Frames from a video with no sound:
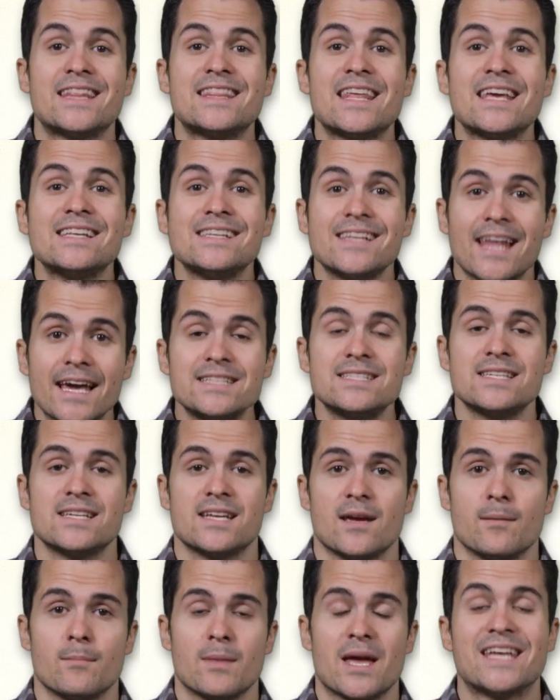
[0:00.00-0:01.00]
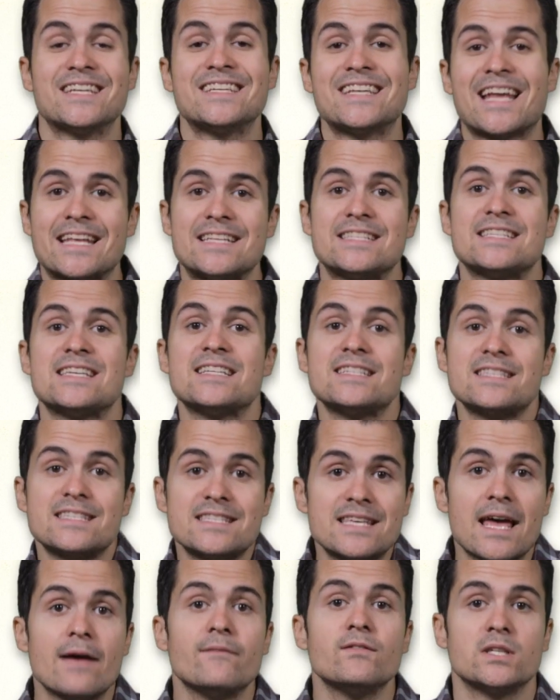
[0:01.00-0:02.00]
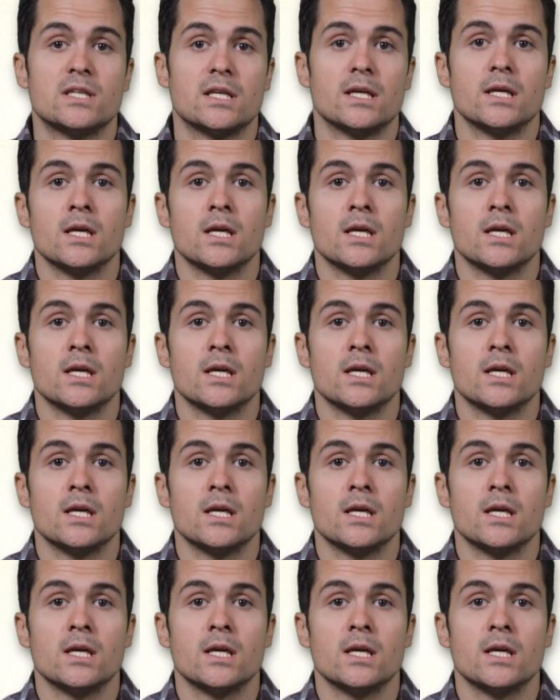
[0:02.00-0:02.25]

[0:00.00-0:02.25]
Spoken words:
and they elected him in 1970.